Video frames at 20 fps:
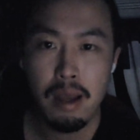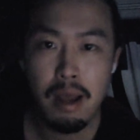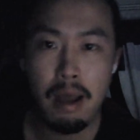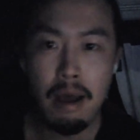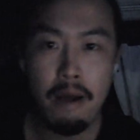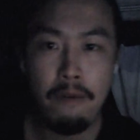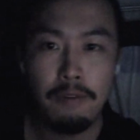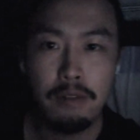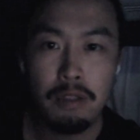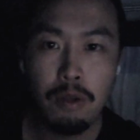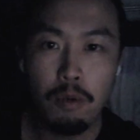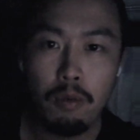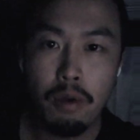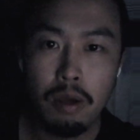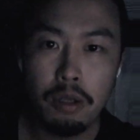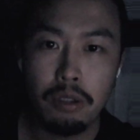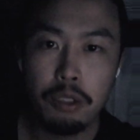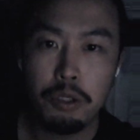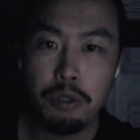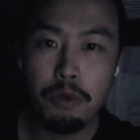After the
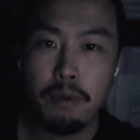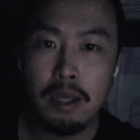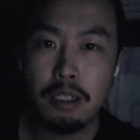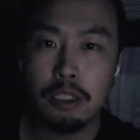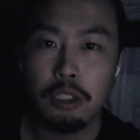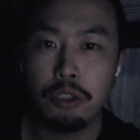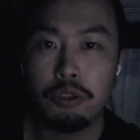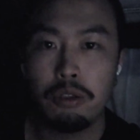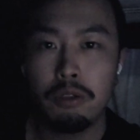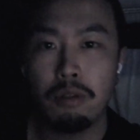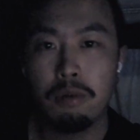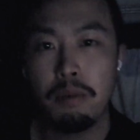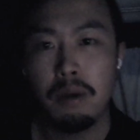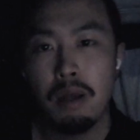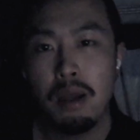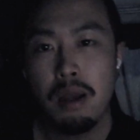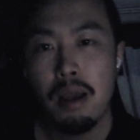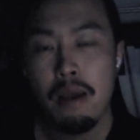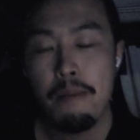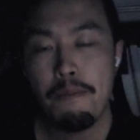war, the U.S. troops
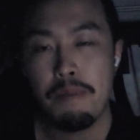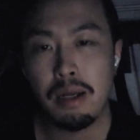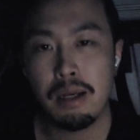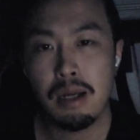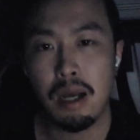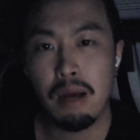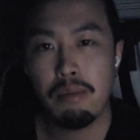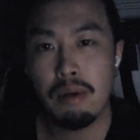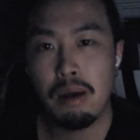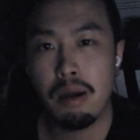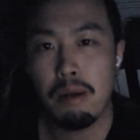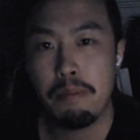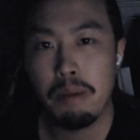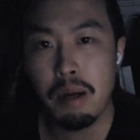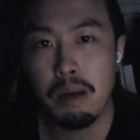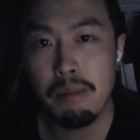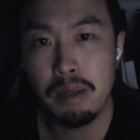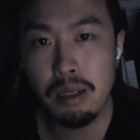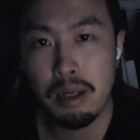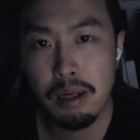become
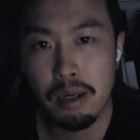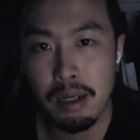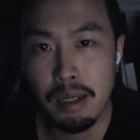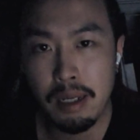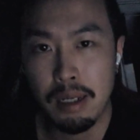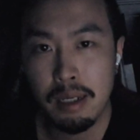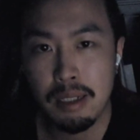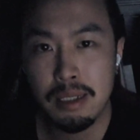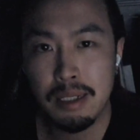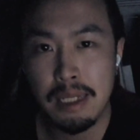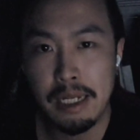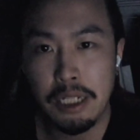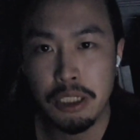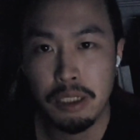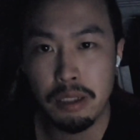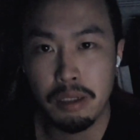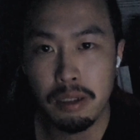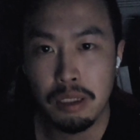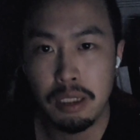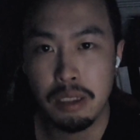permanently
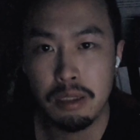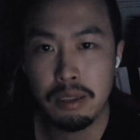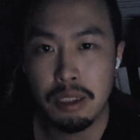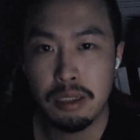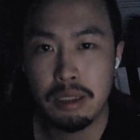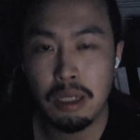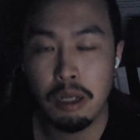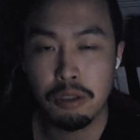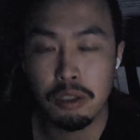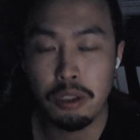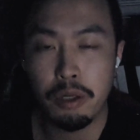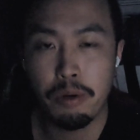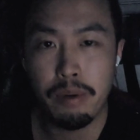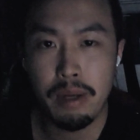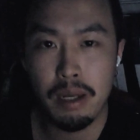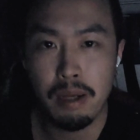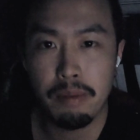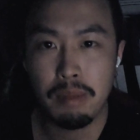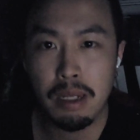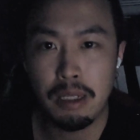stationed in the South
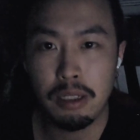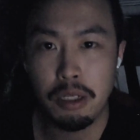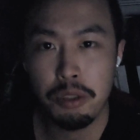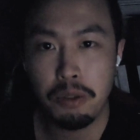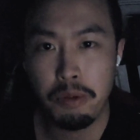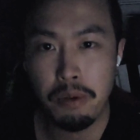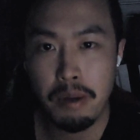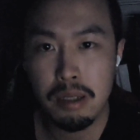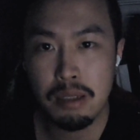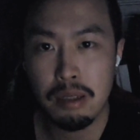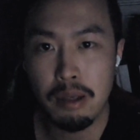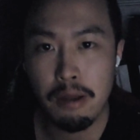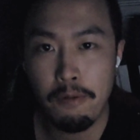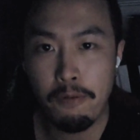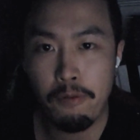Korea, and the U.S.